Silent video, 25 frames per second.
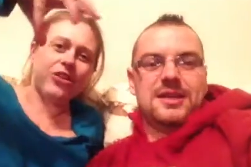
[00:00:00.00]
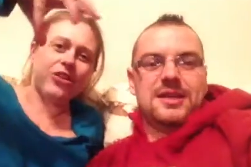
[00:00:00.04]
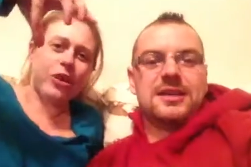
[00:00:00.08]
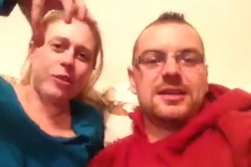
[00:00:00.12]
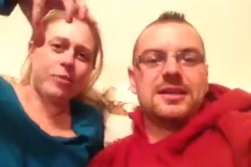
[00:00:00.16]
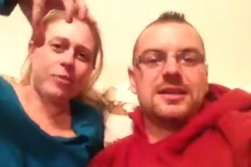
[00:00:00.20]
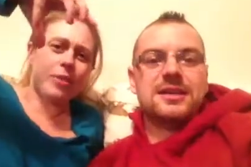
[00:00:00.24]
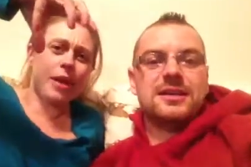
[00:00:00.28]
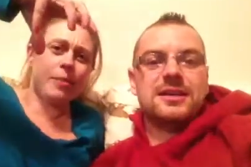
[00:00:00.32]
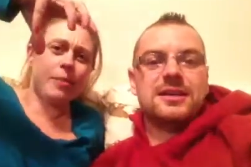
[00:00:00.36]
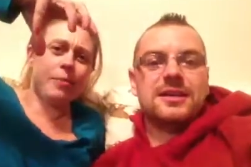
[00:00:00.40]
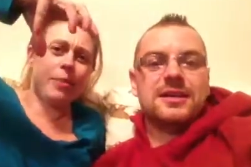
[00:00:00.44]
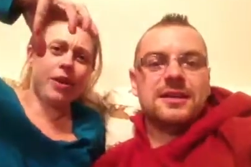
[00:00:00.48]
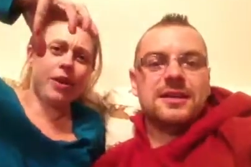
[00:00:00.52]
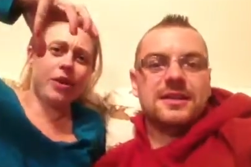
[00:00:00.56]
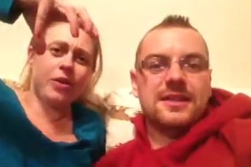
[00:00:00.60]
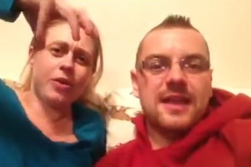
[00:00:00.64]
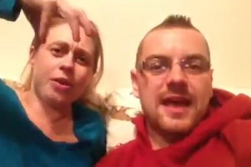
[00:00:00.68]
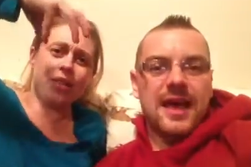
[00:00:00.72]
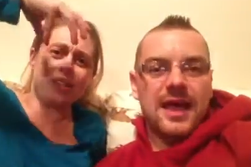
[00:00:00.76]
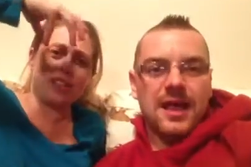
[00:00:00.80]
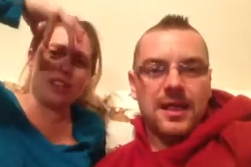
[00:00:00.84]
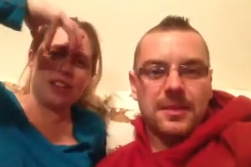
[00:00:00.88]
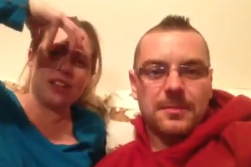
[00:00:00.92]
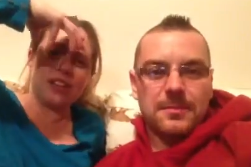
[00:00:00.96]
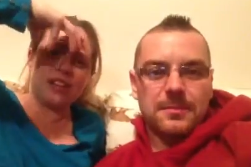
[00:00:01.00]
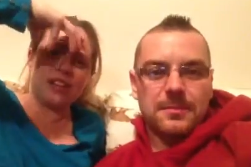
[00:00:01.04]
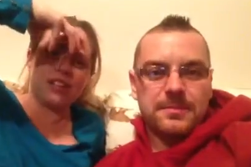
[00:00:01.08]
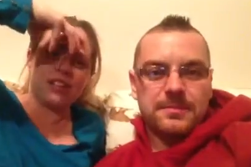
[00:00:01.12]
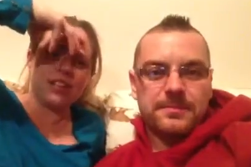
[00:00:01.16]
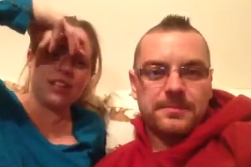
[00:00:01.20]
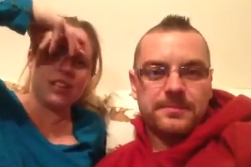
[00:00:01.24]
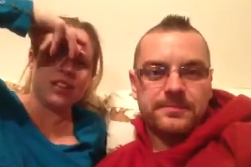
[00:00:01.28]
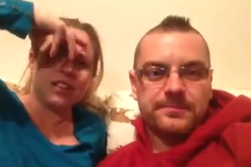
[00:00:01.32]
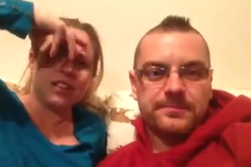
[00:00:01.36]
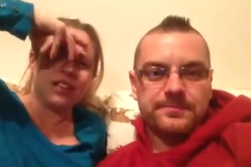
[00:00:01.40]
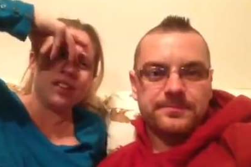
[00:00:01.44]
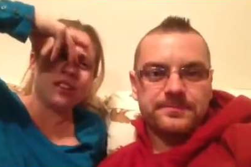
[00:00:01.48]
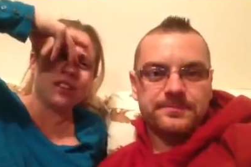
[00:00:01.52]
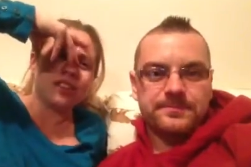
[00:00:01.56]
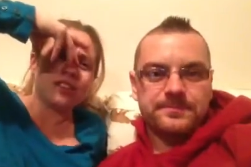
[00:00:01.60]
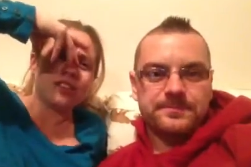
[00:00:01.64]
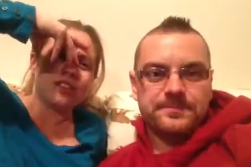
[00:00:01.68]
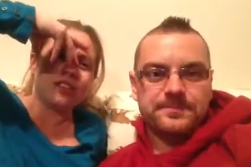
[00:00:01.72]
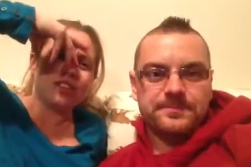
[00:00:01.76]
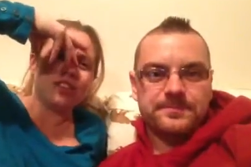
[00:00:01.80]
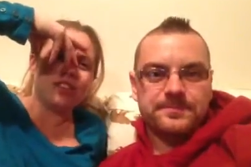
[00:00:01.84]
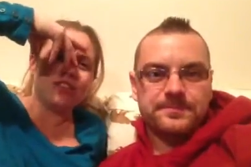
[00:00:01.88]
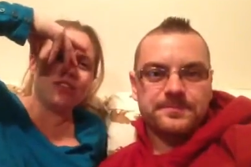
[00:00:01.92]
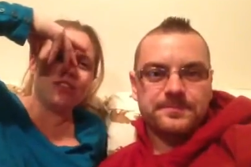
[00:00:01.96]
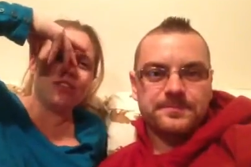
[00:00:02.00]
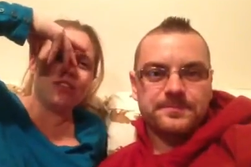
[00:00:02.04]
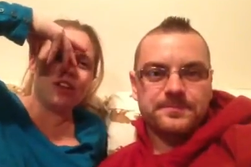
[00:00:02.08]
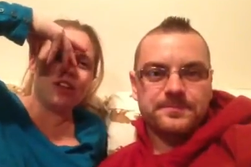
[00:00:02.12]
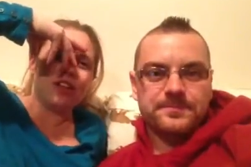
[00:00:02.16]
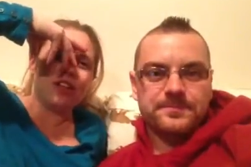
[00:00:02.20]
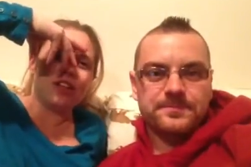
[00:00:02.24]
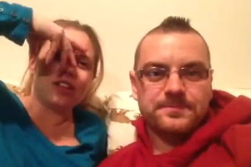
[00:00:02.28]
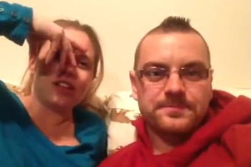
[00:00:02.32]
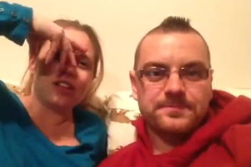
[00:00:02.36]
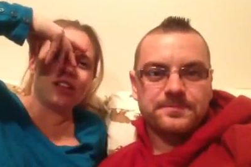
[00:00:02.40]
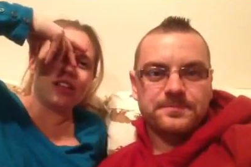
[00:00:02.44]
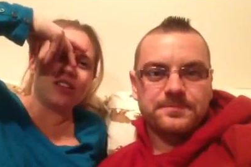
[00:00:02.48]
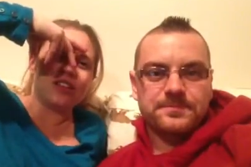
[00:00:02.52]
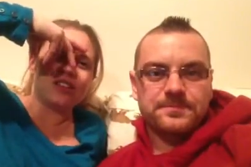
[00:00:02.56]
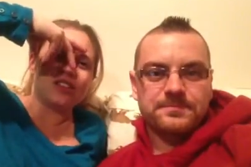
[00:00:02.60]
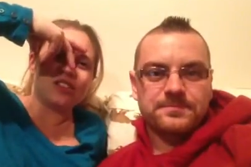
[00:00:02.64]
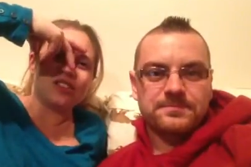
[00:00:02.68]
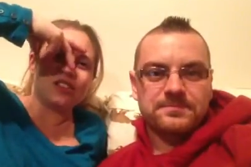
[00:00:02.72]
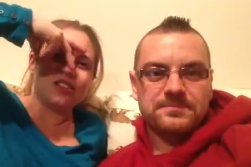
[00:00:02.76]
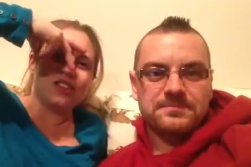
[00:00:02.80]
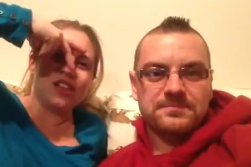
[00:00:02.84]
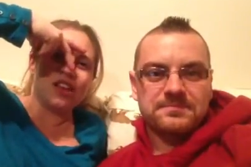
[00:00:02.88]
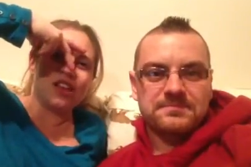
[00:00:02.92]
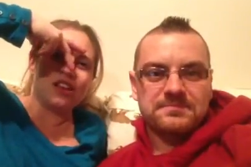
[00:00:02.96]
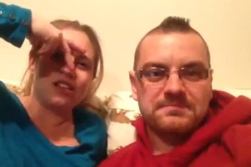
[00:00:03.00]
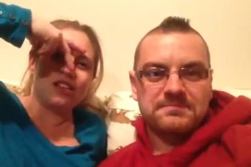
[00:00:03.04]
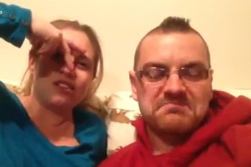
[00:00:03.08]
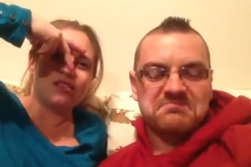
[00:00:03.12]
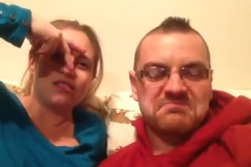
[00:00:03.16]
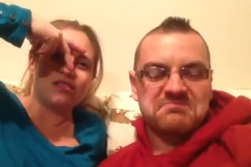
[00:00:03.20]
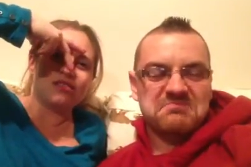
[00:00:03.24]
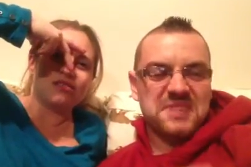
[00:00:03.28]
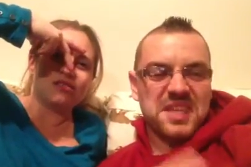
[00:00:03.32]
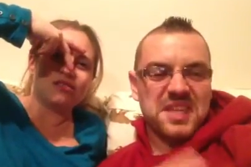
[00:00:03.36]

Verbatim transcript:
Speaker 1: don't know, I'm kinda paranoid it's gonna it's going to fall on Kingston's head.